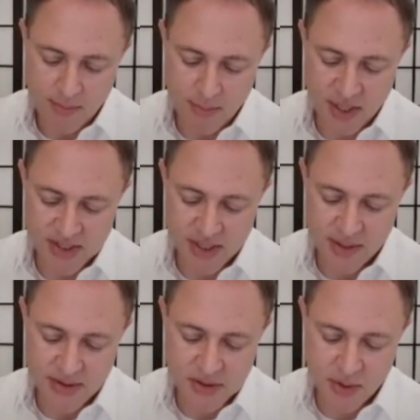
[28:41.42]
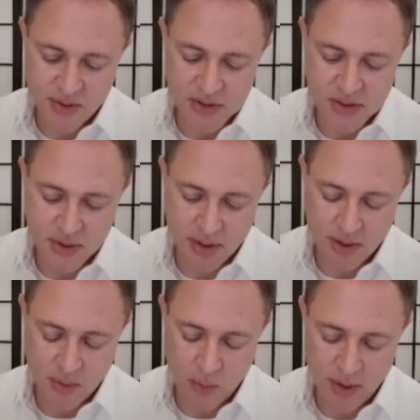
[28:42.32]
But this is
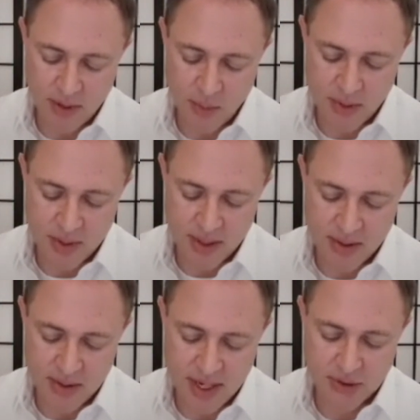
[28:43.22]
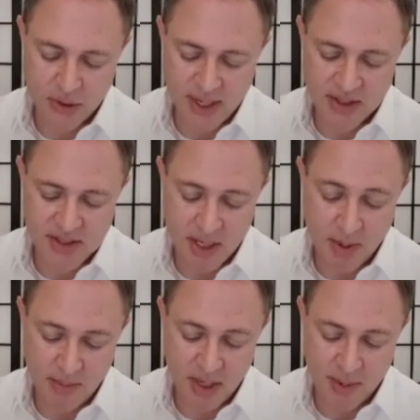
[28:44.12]
what Dr. King said
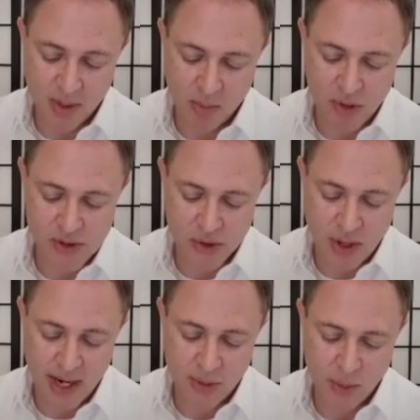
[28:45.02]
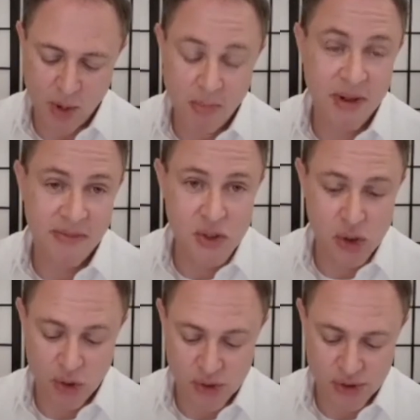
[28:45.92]
about becoming a preacher. I grew up in the
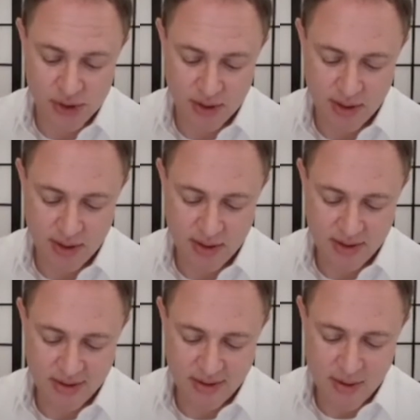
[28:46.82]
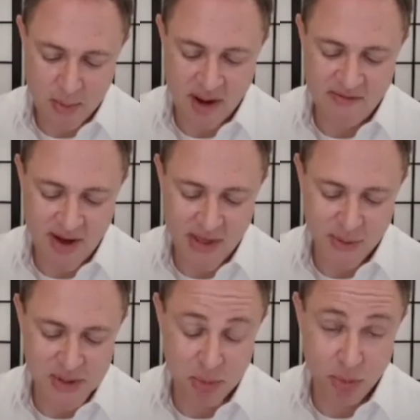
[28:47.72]
church. My
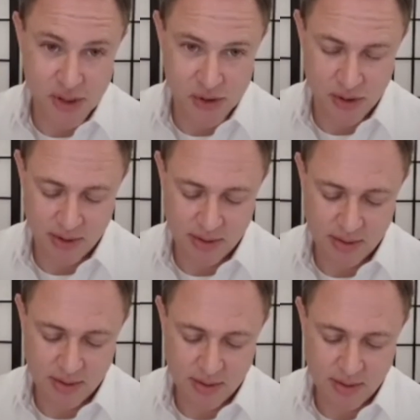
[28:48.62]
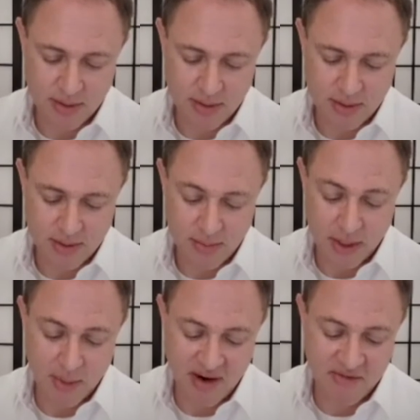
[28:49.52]
father is a preacher. My
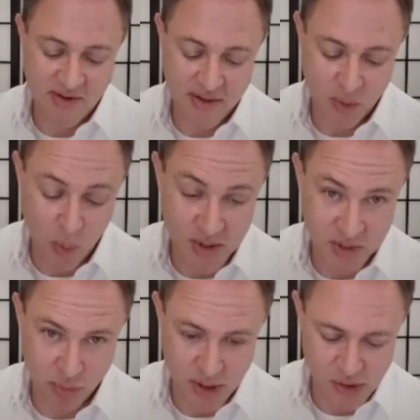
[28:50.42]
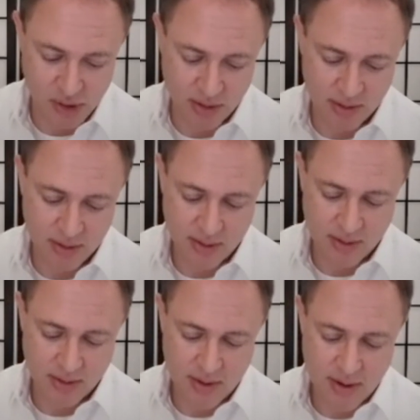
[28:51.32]
grandfather was a preacher.
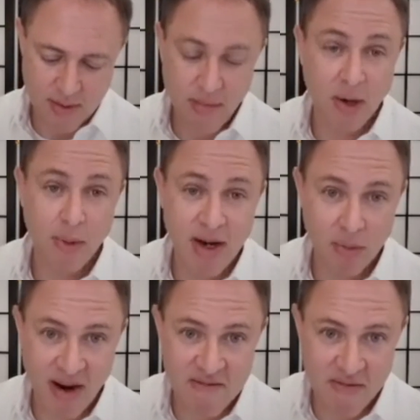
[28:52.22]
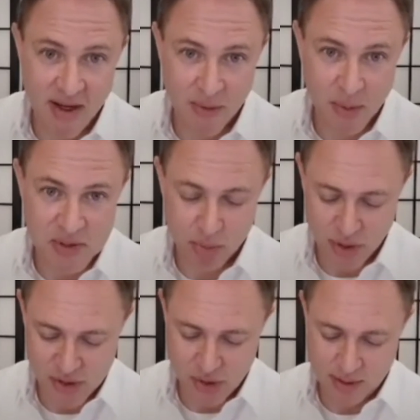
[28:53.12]
My great-grandfather was a
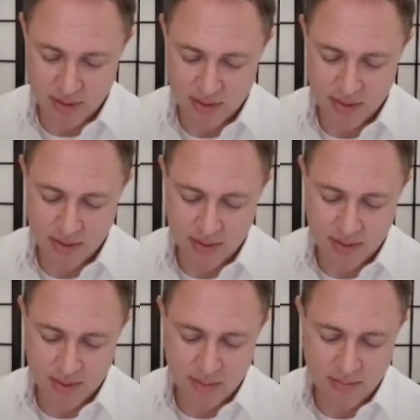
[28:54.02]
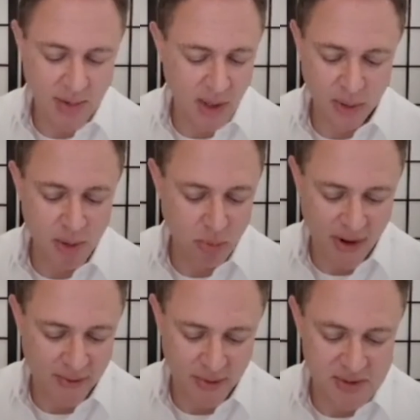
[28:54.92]
preacher. My only
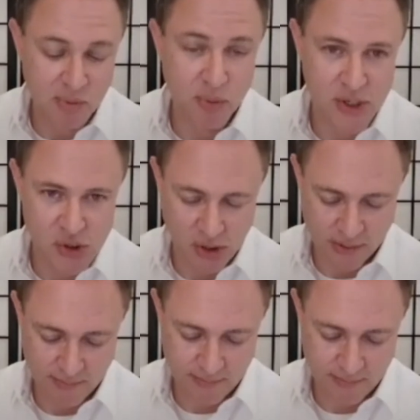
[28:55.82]
brother is a preacher.